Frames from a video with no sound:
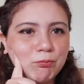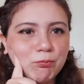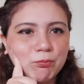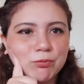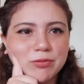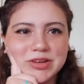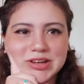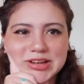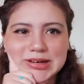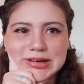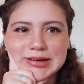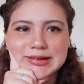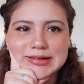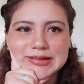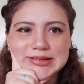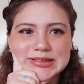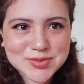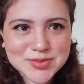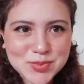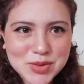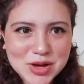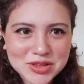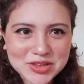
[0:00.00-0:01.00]
yeah.
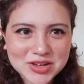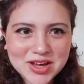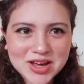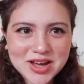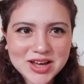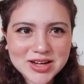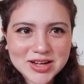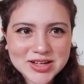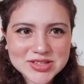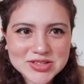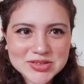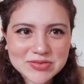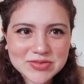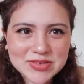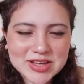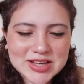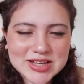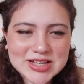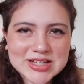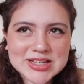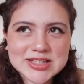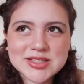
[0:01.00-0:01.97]
Some other highlights of the year,